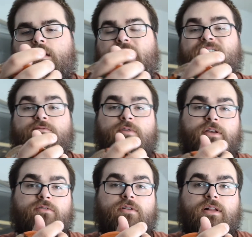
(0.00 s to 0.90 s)
And he has a
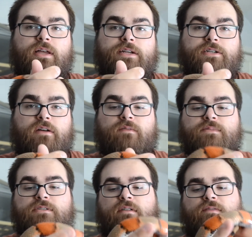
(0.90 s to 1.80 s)
really cool collection of them,
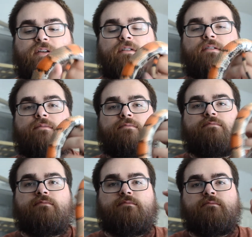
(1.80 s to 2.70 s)
so I figured
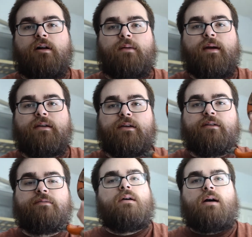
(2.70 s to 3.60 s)
while I'm out
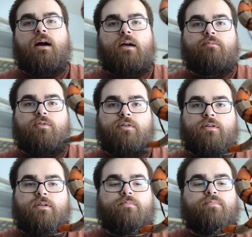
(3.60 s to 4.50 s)
here, I
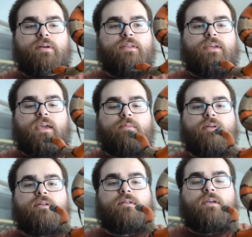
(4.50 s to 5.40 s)
would bring the
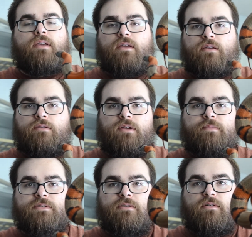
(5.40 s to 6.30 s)
camera and do an
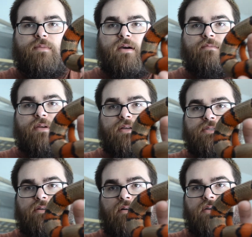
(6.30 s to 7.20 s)
episode about them
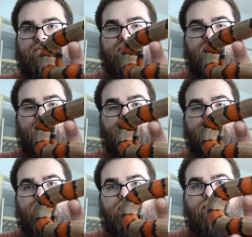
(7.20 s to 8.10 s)
because they're awesome snakes.
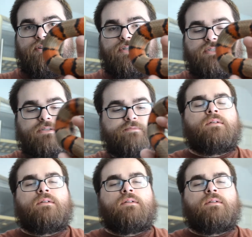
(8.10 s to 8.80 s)
They're gorgeous.